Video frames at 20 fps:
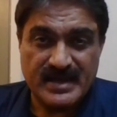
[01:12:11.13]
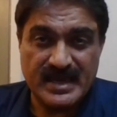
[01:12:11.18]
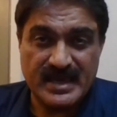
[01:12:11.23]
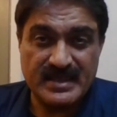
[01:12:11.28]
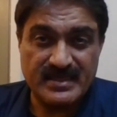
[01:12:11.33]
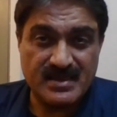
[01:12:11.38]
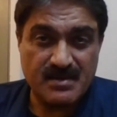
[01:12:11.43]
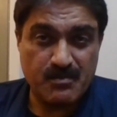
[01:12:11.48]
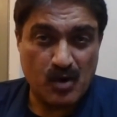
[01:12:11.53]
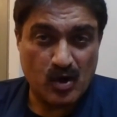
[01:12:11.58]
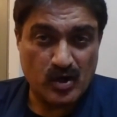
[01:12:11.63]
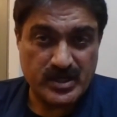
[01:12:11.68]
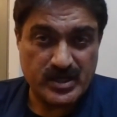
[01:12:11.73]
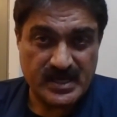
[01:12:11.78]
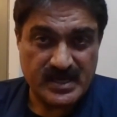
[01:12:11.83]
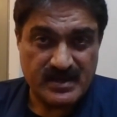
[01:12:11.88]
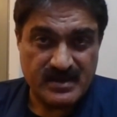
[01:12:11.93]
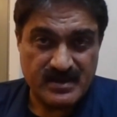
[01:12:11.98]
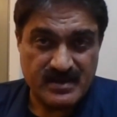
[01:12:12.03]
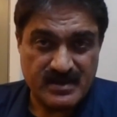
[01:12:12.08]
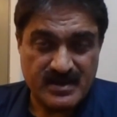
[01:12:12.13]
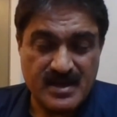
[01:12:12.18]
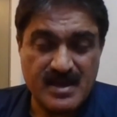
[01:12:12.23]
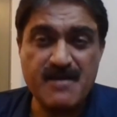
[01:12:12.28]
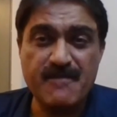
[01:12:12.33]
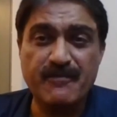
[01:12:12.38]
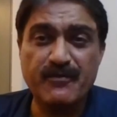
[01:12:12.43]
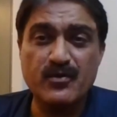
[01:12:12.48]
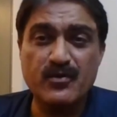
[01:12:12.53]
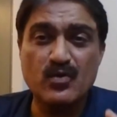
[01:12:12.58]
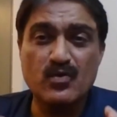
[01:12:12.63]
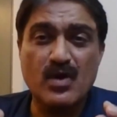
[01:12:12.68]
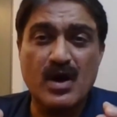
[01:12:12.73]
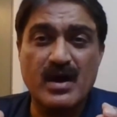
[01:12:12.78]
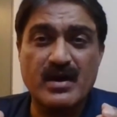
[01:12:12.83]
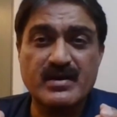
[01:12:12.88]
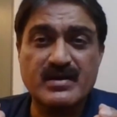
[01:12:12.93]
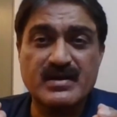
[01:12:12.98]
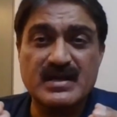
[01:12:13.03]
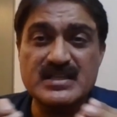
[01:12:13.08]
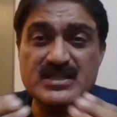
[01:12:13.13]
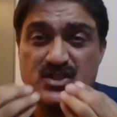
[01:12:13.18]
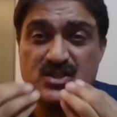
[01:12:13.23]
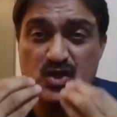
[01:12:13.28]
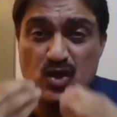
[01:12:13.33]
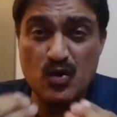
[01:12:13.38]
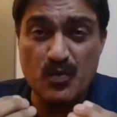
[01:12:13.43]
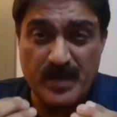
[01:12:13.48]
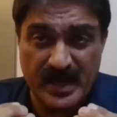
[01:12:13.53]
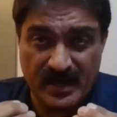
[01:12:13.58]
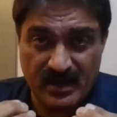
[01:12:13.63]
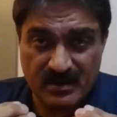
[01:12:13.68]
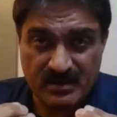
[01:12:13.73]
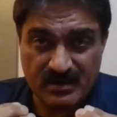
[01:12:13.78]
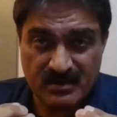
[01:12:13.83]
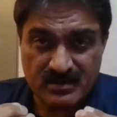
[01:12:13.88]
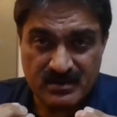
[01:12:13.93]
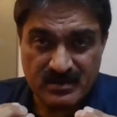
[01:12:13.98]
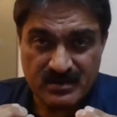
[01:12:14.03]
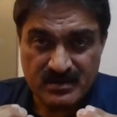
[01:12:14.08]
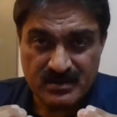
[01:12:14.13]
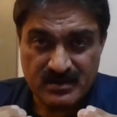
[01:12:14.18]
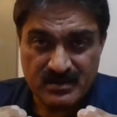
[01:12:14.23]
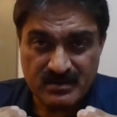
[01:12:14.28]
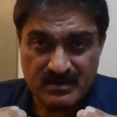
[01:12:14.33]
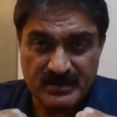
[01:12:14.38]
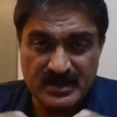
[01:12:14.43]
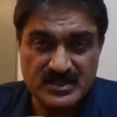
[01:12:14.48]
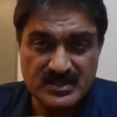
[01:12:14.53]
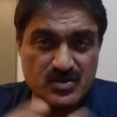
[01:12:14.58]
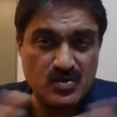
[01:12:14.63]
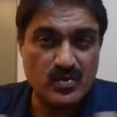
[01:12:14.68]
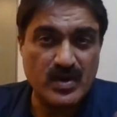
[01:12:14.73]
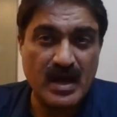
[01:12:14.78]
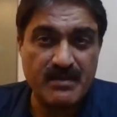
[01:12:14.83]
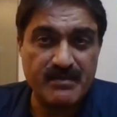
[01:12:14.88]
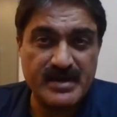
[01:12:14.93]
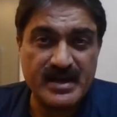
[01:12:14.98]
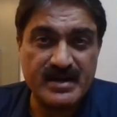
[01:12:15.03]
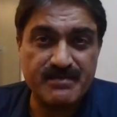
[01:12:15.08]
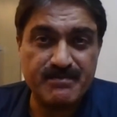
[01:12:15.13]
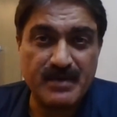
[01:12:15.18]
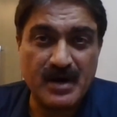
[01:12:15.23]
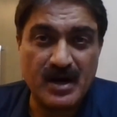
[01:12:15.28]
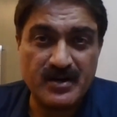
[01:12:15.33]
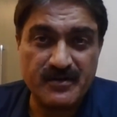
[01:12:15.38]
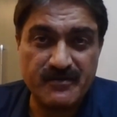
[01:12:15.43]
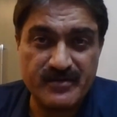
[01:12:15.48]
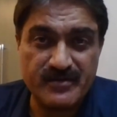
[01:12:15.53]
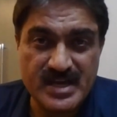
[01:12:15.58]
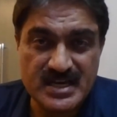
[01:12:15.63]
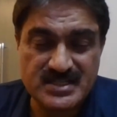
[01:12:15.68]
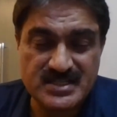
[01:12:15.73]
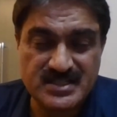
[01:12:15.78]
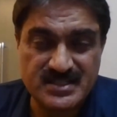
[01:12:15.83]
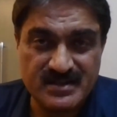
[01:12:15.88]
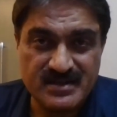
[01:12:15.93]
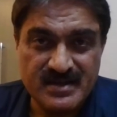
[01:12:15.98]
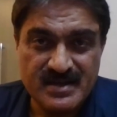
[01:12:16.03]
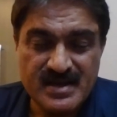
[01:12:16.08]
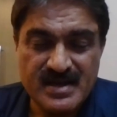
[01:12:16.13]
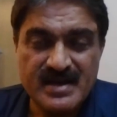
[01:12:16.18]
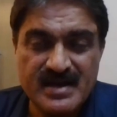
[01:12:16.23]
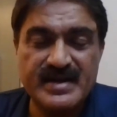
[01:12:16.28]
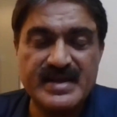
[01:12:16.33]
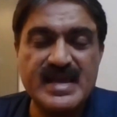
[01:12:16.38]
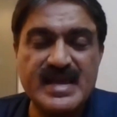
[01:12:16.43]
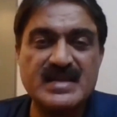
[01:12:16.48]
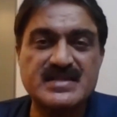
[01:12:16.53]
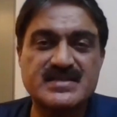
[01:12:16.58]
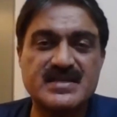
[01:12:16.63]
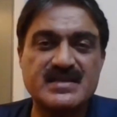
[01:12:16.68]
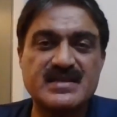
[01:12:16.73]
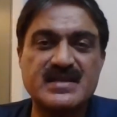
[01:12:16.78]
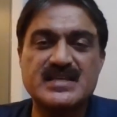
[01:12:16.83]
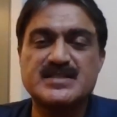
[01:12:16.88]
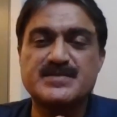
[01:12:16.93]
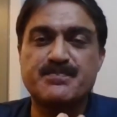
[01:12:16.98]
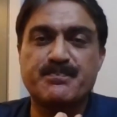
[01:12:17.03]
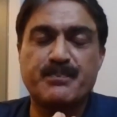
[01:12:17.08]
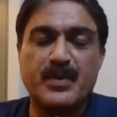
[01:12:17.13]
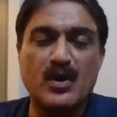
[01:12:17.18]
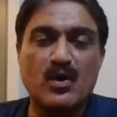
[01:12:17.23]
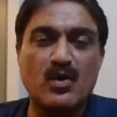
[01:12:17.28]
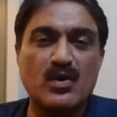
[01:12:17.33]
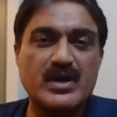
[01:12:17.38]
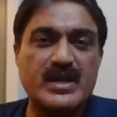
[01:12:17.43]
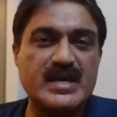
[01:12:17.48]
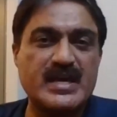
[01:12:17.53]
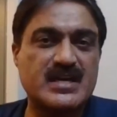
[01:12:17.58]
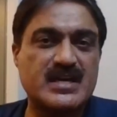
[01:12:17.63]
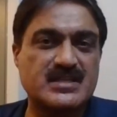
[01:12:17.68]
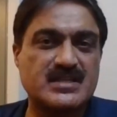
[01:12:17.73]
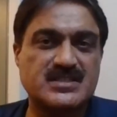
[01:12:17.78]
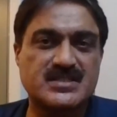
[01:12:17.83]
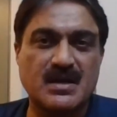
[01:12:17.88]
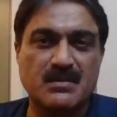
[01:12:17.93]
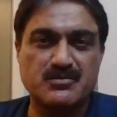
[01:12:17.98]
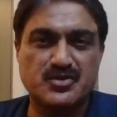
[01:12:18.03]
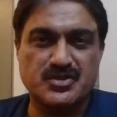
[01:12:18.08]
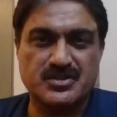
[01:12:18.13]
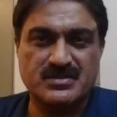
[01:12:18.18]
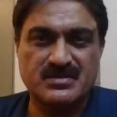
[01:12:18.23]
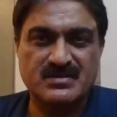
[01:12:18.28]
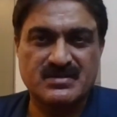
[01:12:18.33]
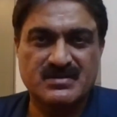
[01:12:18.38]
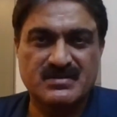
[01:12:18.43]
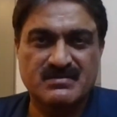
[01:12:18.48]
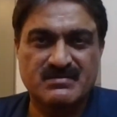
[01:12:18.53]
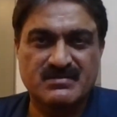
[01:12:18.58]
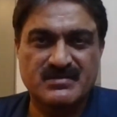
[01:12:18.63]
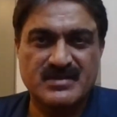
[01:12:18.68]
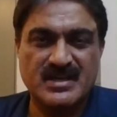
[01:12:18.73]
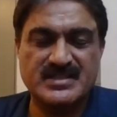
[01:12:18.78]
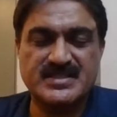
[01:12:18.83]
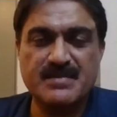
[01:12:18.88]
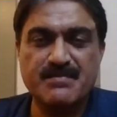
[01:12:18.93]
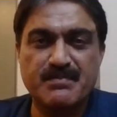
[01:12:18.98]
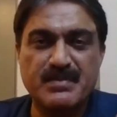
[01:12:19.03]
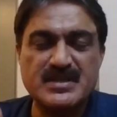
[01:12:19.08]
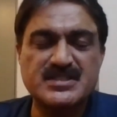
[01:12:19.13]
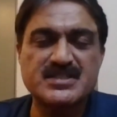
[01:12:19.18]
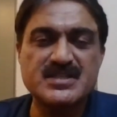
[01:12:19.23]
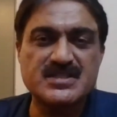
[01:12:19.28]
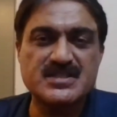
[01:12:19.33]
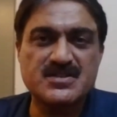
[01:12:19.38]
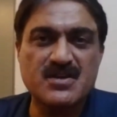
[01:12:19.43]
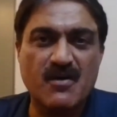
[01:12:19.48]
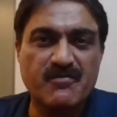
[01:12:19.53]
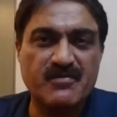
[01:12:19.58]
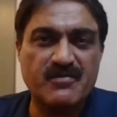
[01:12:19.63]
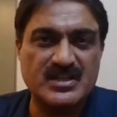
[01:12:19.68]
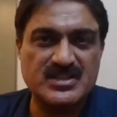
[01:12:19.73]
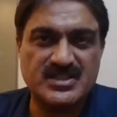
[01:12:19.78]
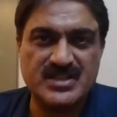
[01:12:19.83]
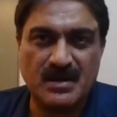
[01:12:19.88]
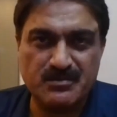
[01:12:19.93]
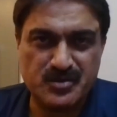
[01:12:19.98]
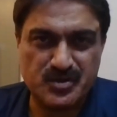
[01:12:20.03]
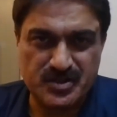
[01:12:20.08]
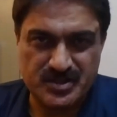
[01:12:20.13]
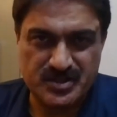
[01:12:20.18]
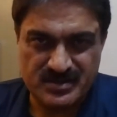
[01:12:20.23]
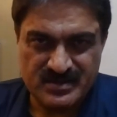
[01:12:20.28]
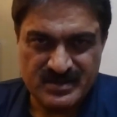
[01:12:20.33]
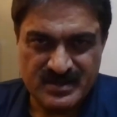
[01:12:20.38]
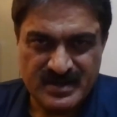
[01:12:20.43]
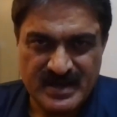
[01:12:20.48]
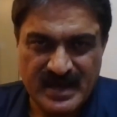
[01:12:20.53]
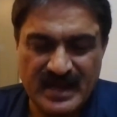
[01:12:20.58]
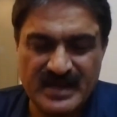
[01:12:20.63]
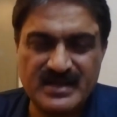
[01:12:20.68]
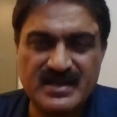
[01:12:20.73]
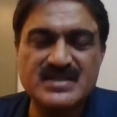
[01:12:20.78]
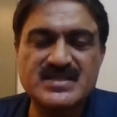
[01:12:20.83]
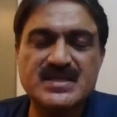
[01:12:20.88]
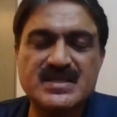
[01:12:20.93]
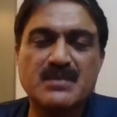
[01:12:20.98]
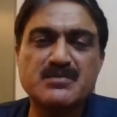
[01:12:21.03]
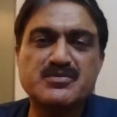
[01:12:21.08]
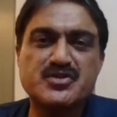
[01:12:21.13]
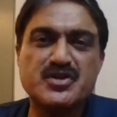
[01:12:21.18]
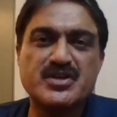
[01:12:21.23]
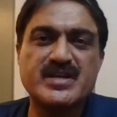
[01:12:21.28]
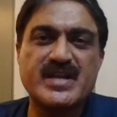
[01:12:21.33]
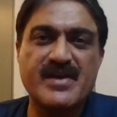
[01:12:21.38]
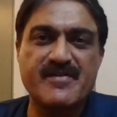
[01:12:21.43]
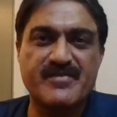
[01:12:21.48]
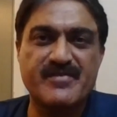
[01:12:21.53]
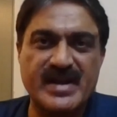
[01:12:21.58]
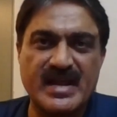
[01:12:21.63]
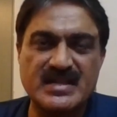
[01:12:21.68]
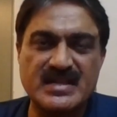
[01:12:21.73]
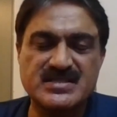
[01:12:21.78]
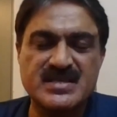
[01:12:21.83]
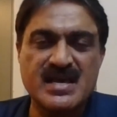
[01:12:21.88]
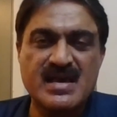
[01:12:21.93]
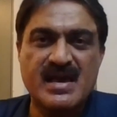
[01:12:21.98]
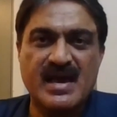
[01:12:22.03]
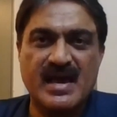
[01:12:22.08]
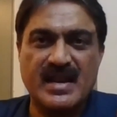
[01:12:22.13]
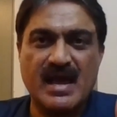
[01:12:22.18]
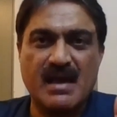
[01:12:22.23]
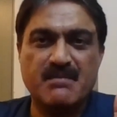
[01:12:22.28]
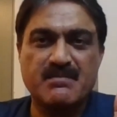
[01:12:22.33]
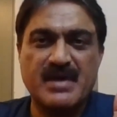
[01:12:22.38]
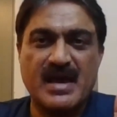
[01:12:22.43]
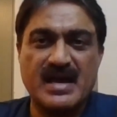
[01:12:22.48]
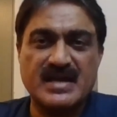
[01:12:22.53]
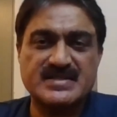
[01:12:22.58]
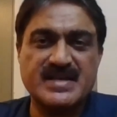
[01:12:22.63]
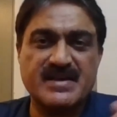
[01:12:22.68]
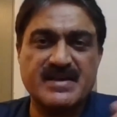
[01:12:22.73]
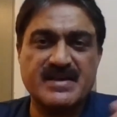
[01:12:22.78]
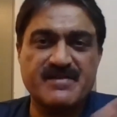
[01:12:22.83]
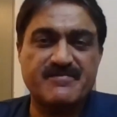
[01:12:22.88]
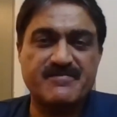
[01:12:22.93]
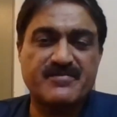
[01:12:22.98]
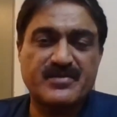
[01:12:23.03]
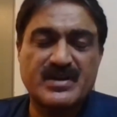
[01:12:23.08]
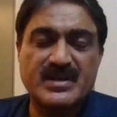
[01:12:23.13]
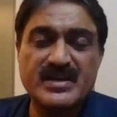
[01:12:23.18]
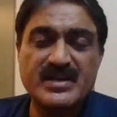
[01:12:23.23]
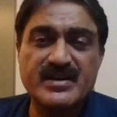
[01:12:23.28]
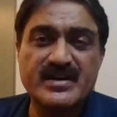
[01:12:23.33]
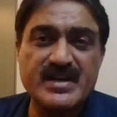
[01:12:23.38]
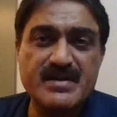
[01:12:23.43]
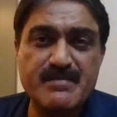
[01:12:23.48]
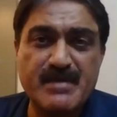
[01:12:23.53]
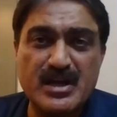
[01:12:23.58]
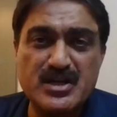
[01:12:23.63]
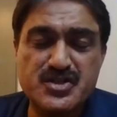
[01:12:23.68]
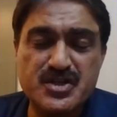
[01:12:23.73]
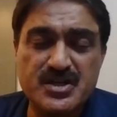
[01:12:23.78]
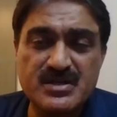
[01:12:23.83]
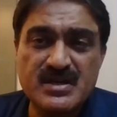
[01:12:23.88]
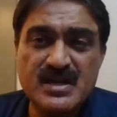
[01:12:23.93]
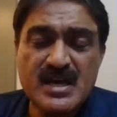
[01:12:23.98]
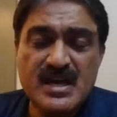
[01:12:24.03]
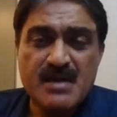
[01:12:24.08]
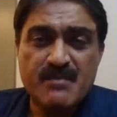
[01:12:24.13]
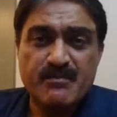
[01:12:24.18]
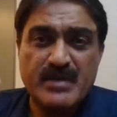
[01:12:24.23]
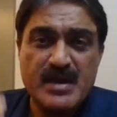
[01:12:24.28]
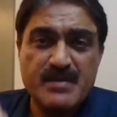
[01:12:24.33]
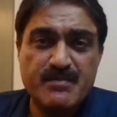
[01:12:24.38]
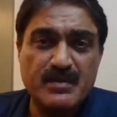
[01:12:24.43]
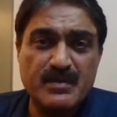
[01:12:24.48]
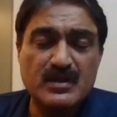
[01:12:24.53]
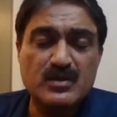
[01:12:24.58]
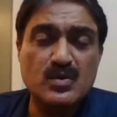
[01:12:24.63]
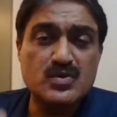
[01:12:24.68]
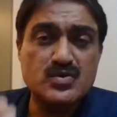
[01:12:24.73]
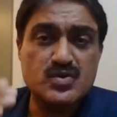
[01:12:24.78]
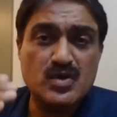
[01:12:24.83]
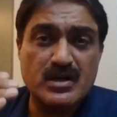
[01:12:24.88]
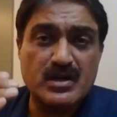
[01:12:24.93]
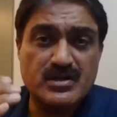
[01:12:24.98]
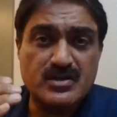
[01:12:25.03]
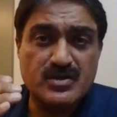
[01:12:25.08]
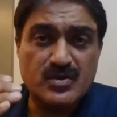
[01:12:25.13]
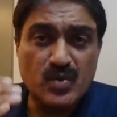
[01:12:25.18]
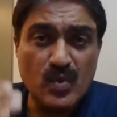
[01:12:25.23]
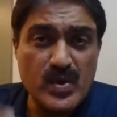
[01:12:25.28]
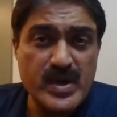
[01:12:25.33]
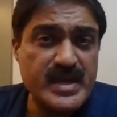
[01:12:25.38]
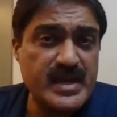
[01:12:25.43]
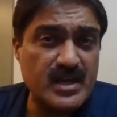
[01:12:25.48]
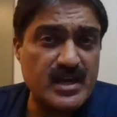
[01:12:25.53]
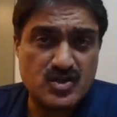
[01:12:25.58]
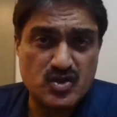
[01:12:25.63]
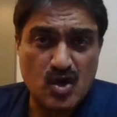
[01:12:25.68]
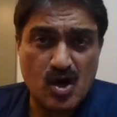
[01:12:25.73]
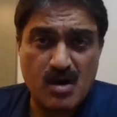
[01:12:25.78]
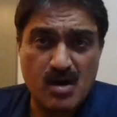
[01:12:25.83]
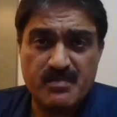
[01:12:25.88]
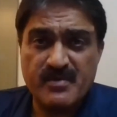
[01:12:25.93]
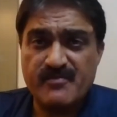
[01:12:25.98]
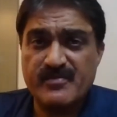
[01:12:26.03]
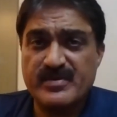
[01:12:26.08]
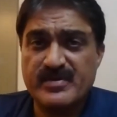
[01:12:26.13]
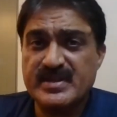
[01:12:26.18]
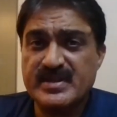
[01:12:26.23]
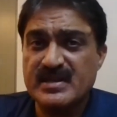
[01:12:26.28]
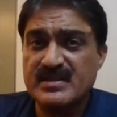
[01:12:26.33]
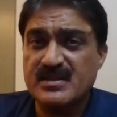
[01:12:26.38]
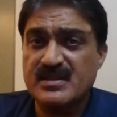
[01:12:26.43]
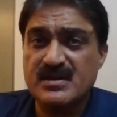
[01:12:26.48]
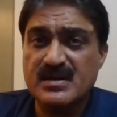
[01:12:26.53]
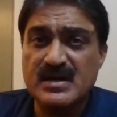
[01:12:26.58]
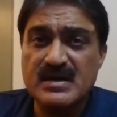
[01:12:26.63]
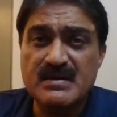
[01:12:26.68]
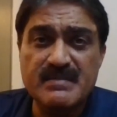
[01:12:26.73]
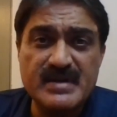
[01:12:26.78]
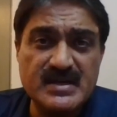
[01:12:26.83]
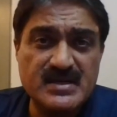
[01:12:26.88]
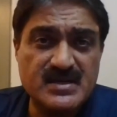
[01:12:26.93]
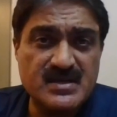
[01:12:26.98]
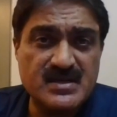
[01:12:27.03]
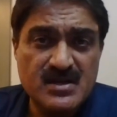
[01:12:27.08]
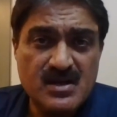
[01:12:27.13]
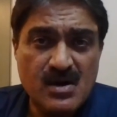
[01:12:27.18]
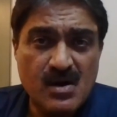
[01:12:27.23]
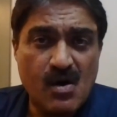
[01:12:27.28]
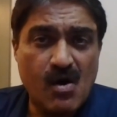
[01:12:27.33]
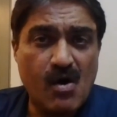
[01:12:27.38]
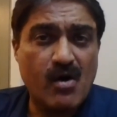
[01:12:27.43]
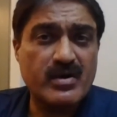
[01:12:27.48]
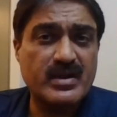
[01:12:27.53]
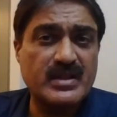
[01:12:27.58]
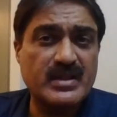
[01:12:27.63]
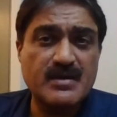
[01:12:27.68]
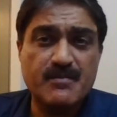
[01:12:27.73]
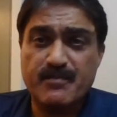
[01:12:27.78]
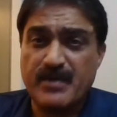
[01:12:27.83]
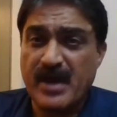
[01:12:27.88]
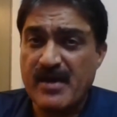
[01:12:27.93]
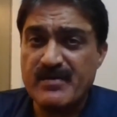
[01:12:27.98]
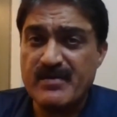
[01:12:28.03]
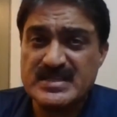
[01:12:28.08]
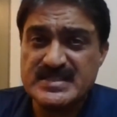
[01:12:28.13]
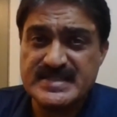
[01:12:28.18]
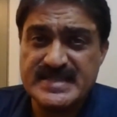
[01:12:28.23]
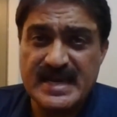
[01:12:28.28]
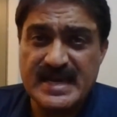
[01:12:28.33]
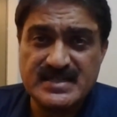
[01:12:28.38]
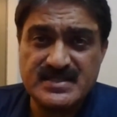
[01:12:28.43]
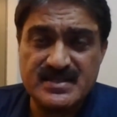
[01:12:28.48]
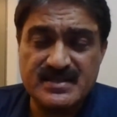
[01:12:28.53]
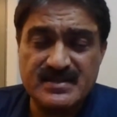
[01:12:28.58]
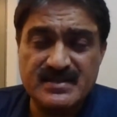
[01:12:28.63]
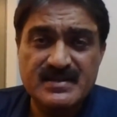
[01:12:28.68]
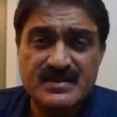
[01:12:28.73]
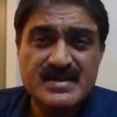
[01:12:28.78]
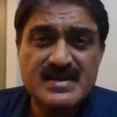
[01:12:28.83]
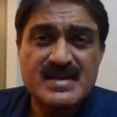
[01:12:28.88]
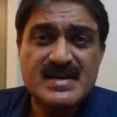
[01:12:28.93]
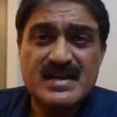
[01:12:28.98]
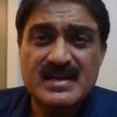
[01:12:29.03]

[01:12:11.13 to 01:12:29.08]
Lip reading: in the body, if you are consuming, means you can be a part of DXN. DXN is purely consumption. It's a business of consumption. And consumption never ends. And as I've clearly mentioned, people, those who are doing a job, whether in the government or in the private sector,